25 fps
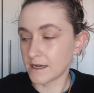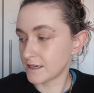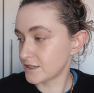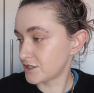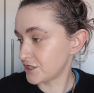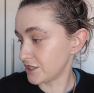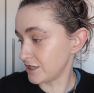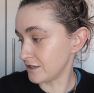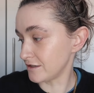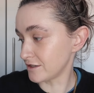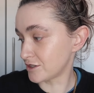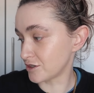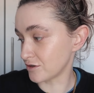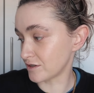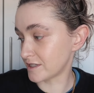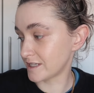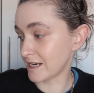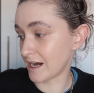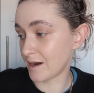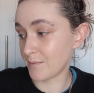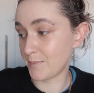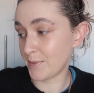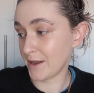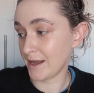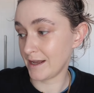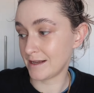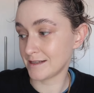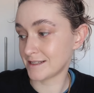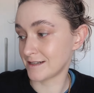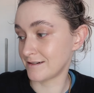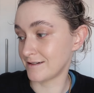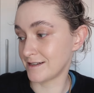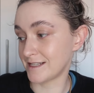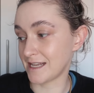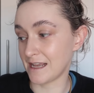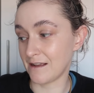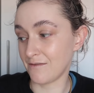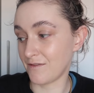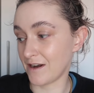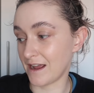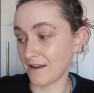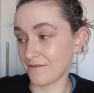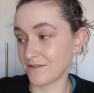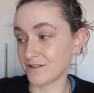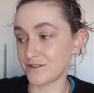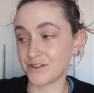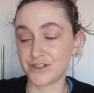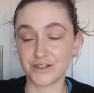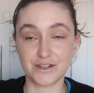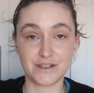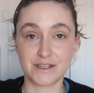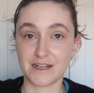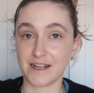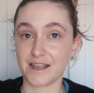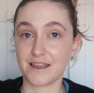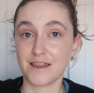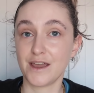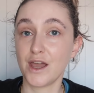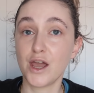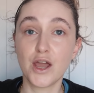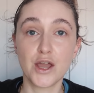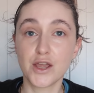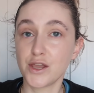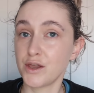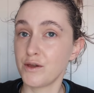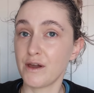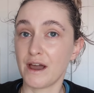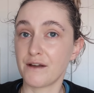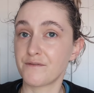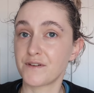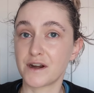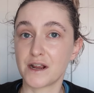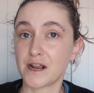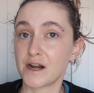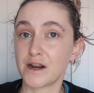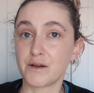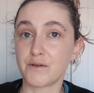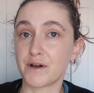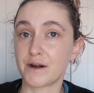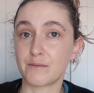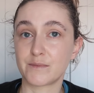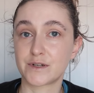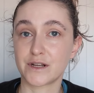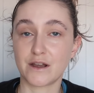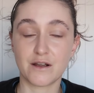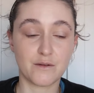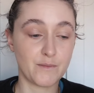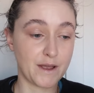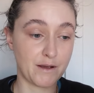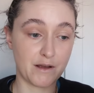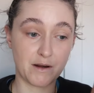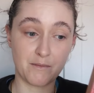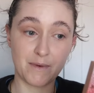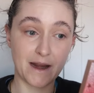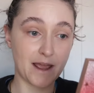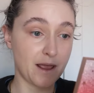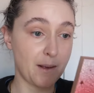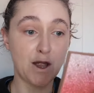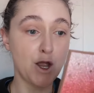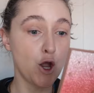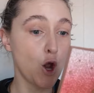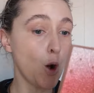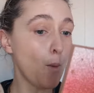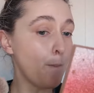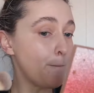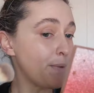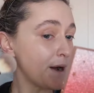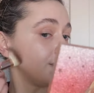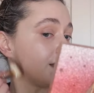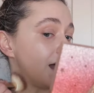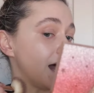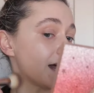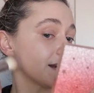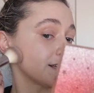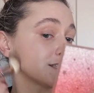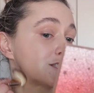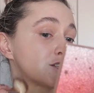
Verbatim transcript: and she'll just start pissing herself laughing because she's like, you haven't a clue what I'm talking about. I'm like, nope, not a